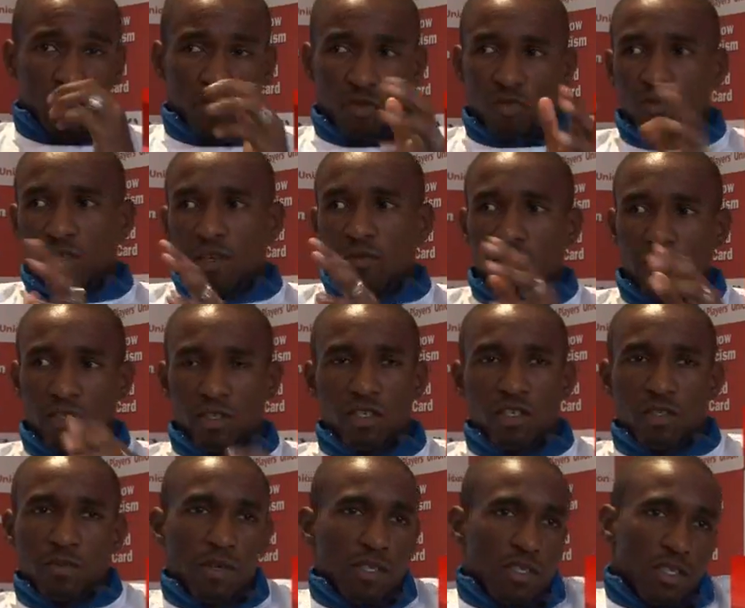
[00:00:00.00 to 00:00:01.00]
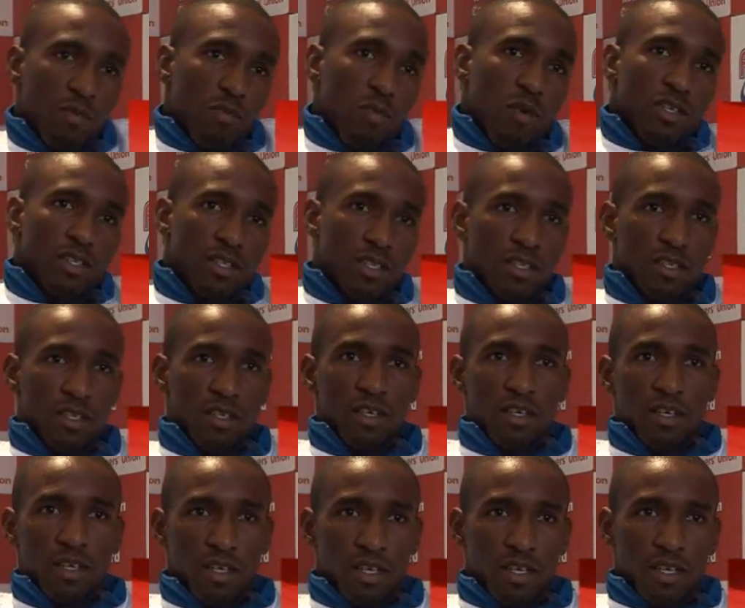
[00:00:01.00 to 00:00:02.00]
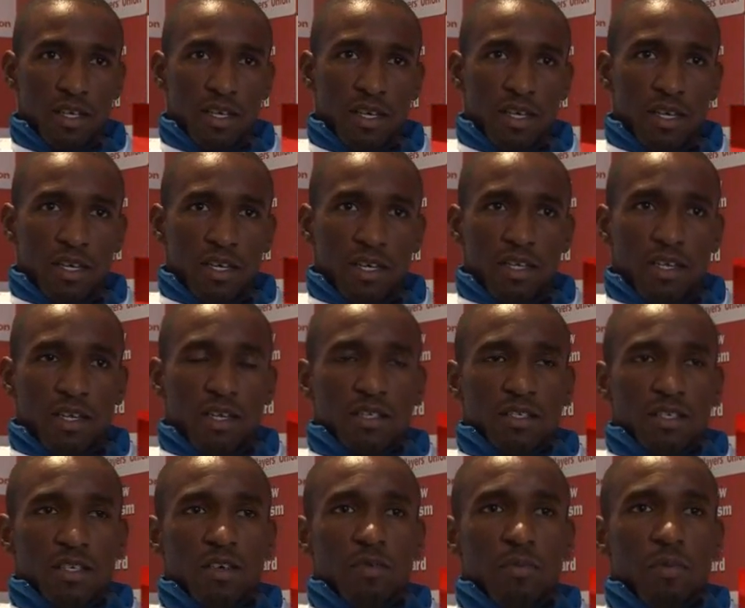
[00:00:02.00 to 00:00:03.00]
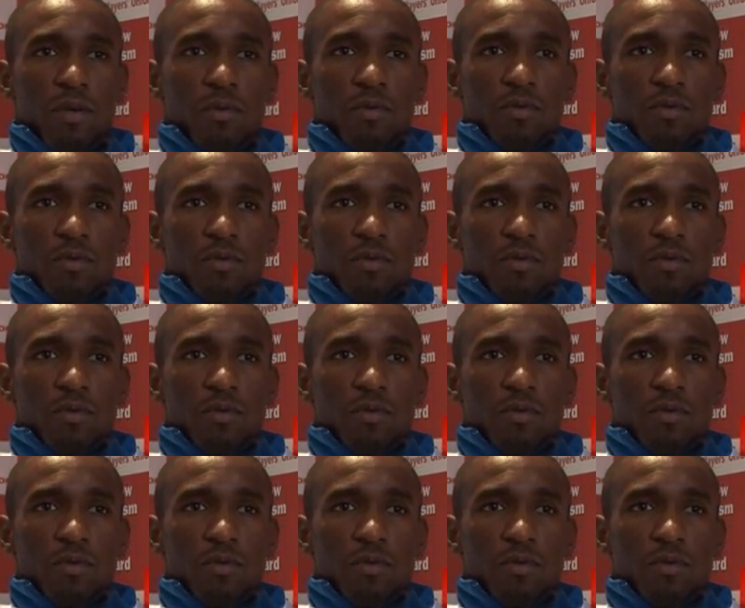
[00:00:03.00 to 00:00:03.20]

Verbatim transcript: that, so it's all different. So you speak to the boys and you get to know